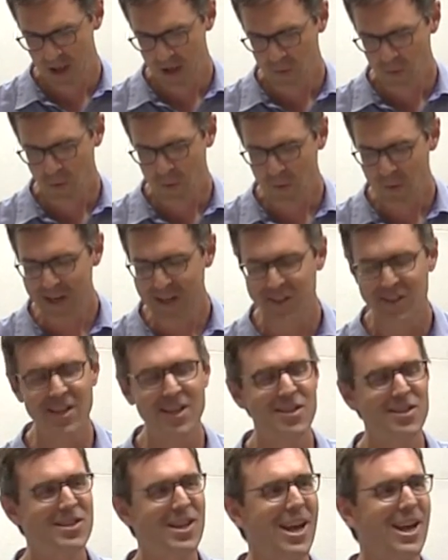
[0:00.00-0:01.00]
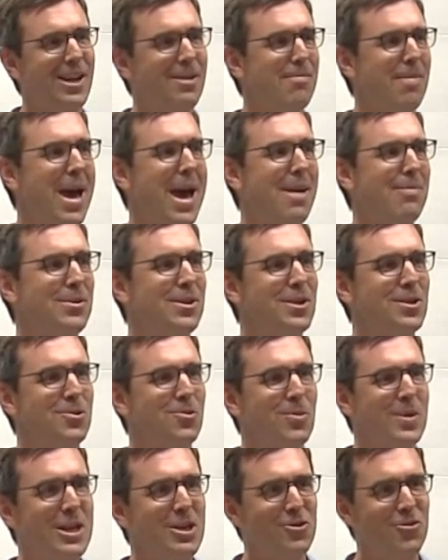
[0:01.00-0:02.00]
When we see Second Baptist
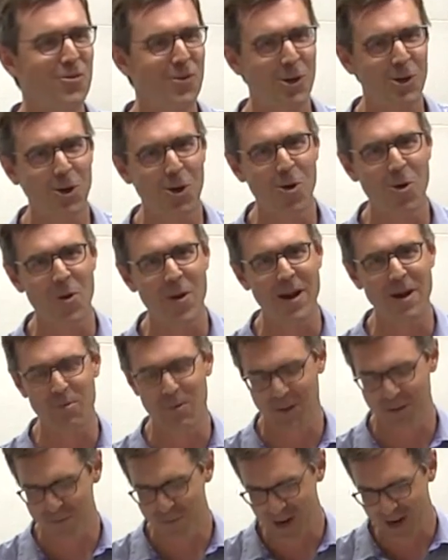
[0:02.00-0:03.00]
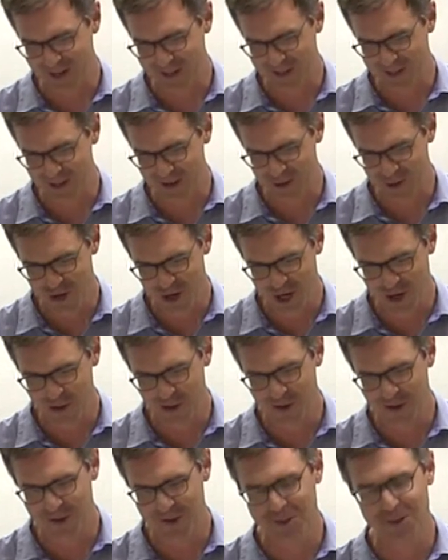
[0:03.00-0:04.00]
reach for glory with bricks and
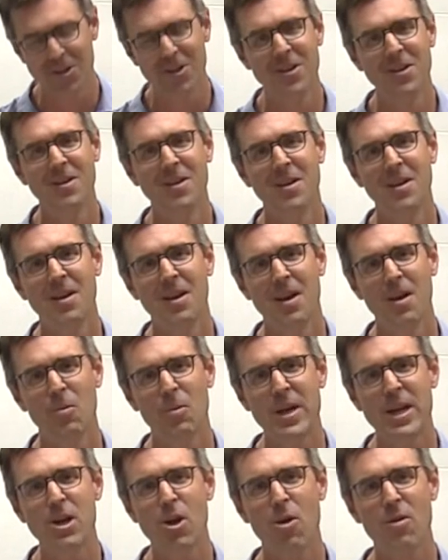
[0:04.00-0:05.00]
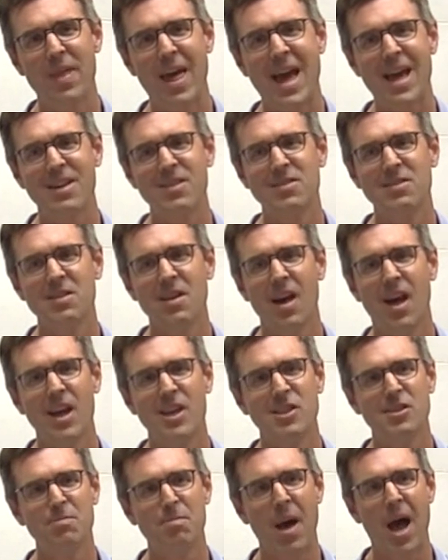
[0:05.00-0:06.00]
shingles, we know that's a
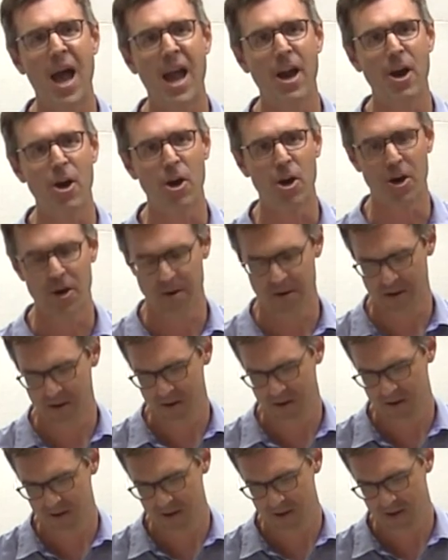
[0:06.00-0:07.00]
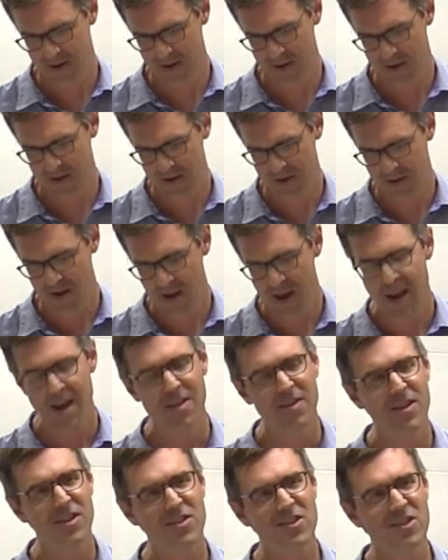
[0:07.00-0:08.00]
spire.
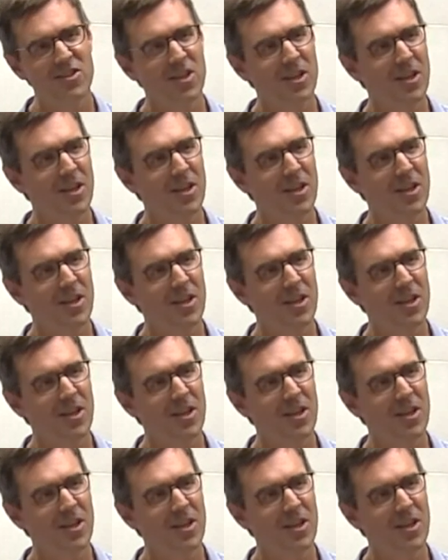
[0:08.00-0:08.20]
This is a